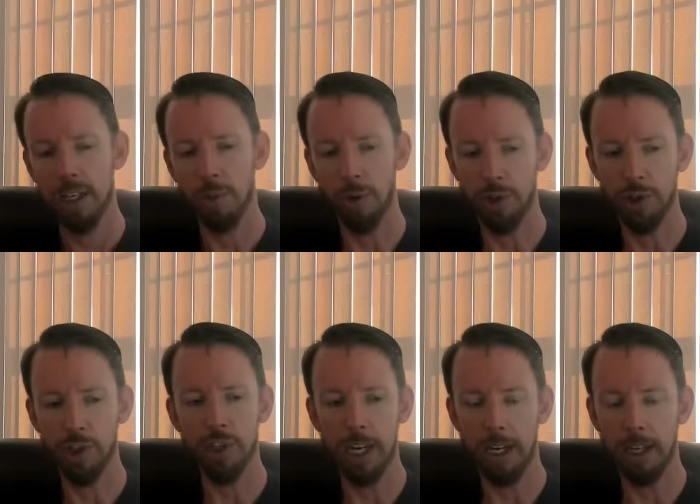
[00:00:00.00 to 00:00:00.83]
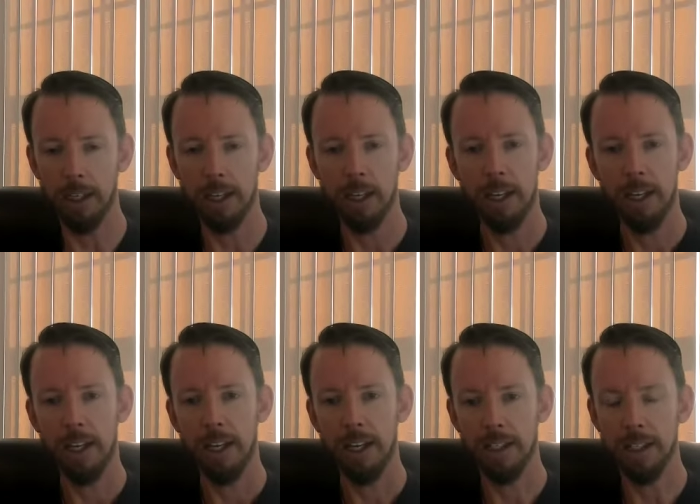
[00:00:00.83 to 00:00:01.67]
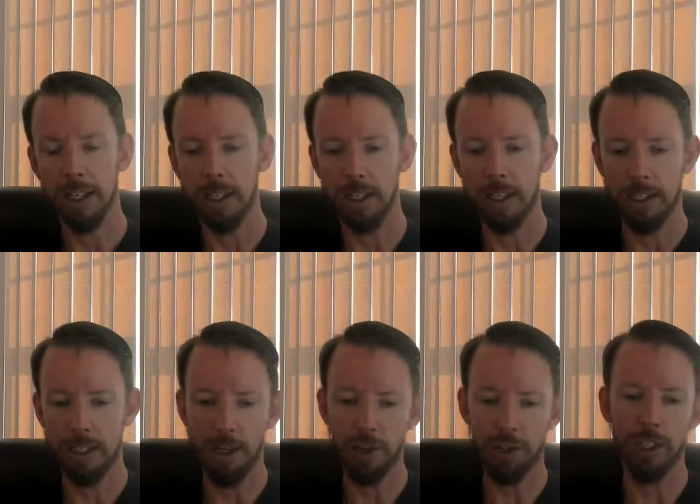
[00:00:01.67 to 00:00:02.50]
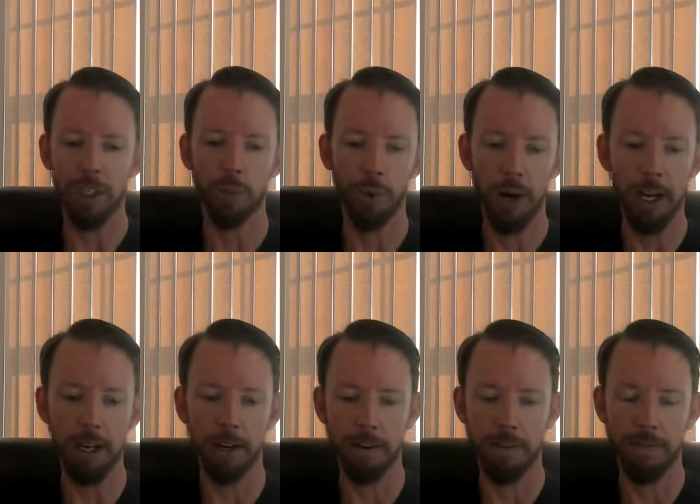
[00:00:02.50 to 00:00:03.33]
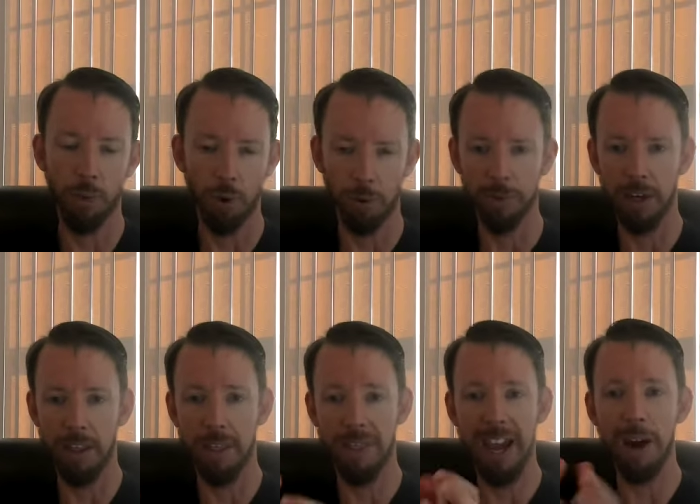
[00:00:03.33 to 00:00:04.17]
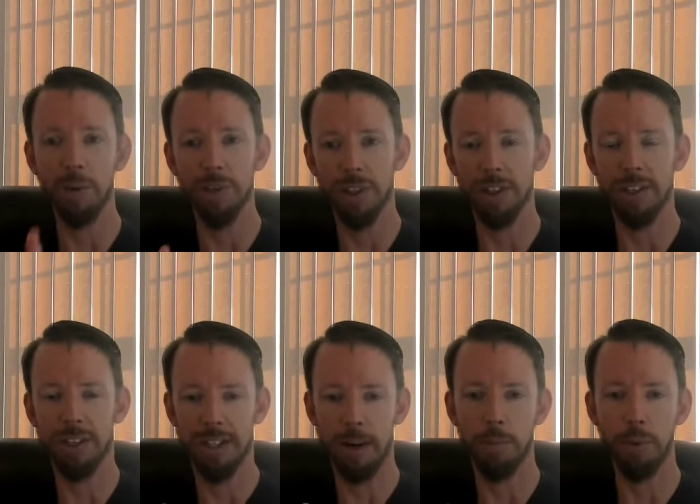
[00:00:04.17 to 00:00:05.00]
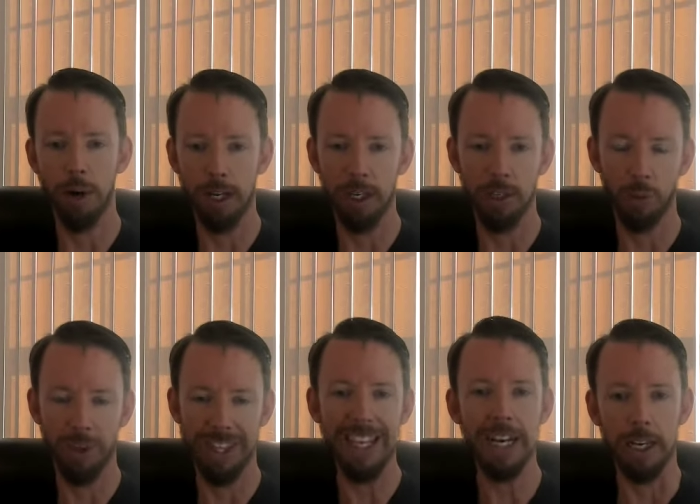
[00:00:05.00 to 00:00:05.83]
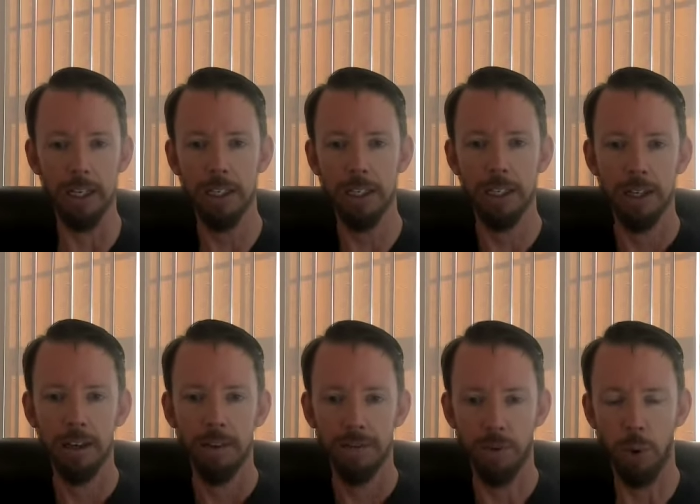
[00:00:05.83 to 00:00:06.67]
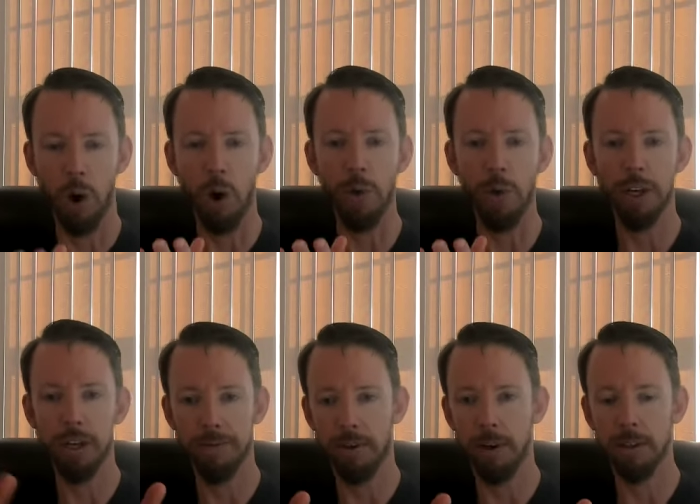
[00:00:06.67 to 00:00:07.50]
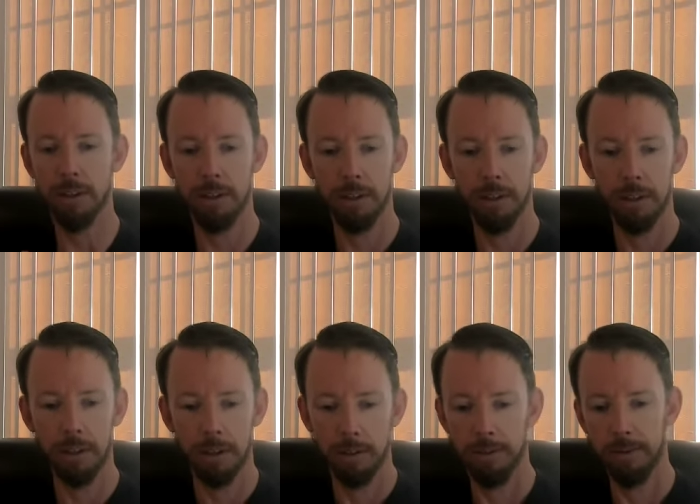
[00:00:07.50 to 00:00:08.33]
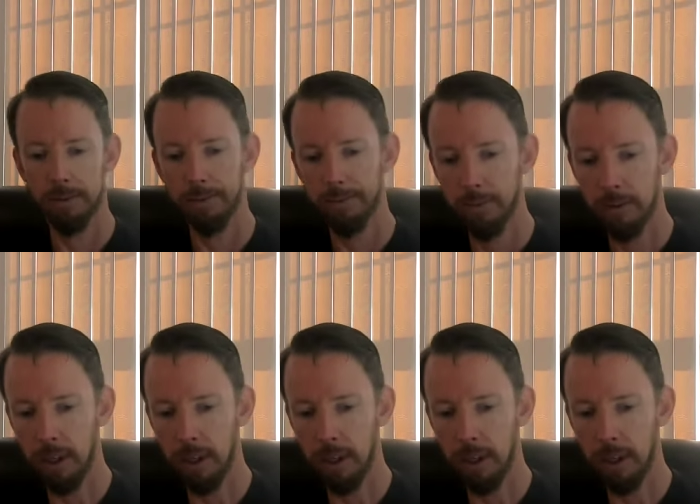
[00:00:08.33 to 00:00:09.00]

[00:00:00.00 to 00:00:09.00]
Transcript: to what you're saying, is that essentially the brain forms a thousand subbrains within it for all the different things.